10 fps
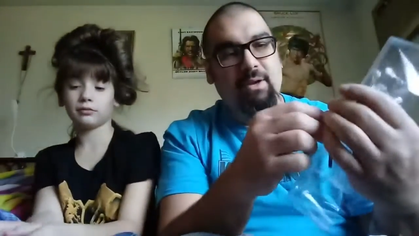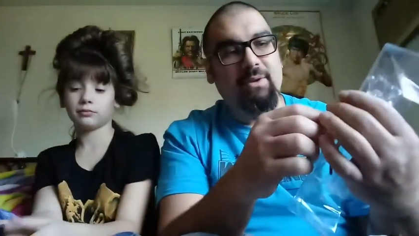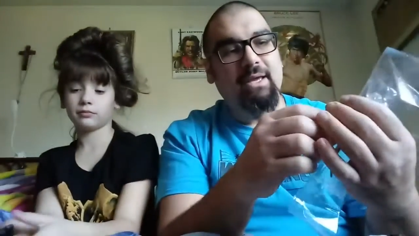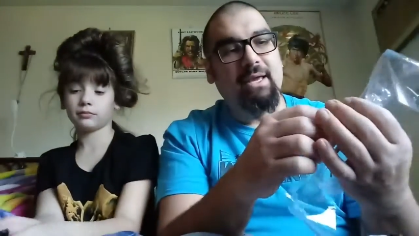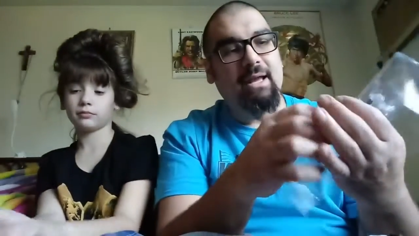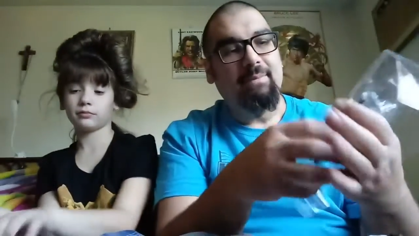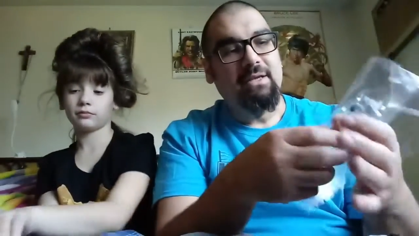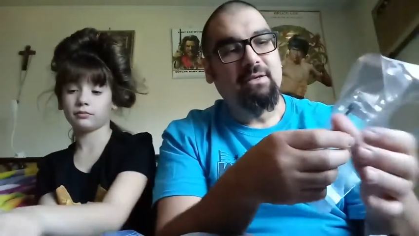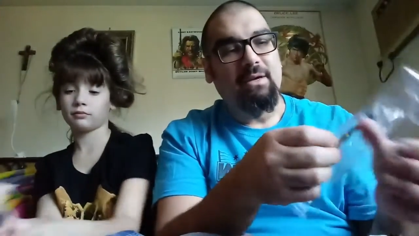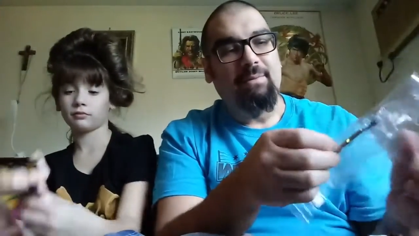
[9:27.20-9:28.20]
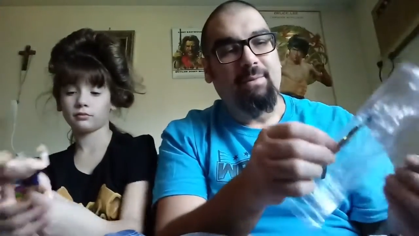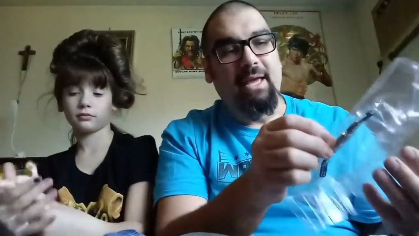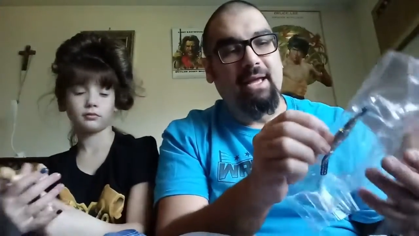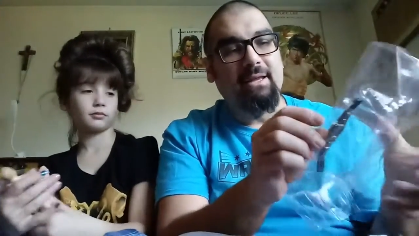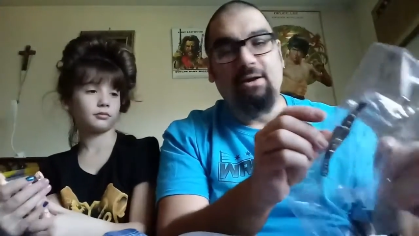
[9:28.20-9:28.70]
Speaker 1: The belt we can get. Let me put my
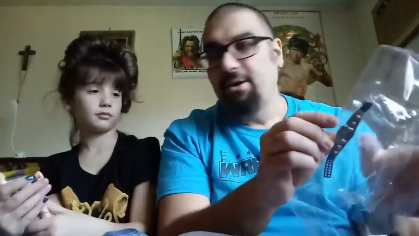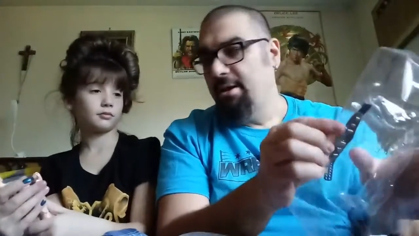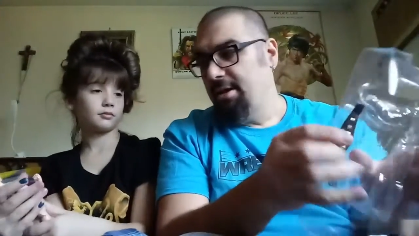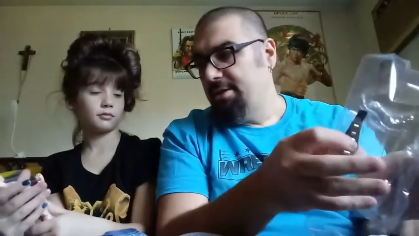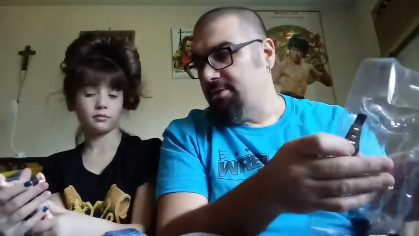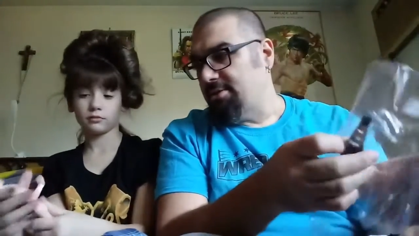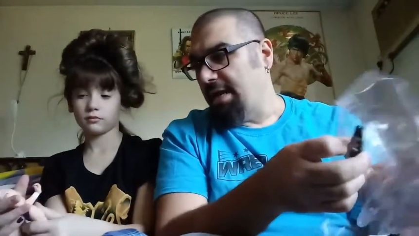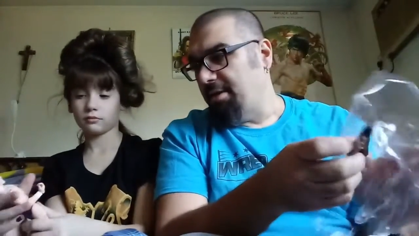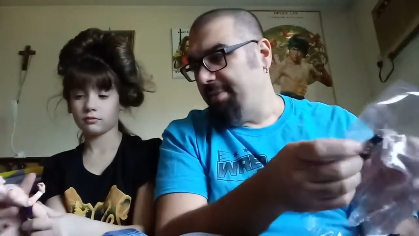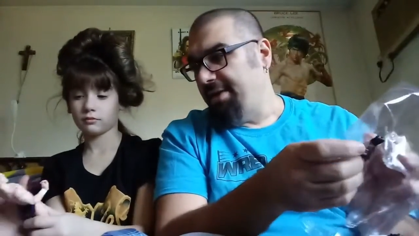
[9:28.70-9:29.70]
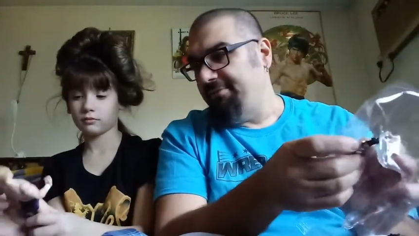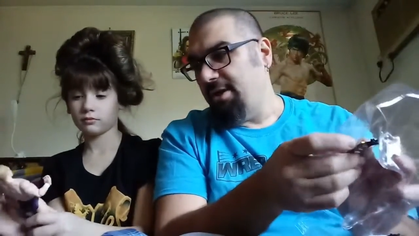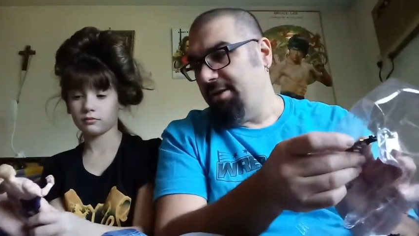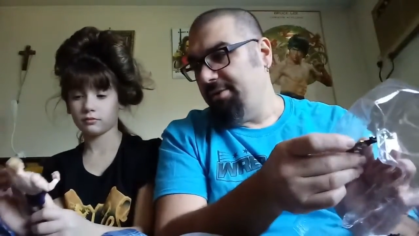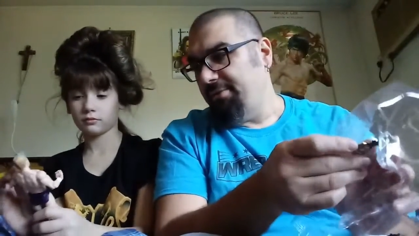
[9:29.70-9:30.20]
hand in there. So Tyler Bate, very,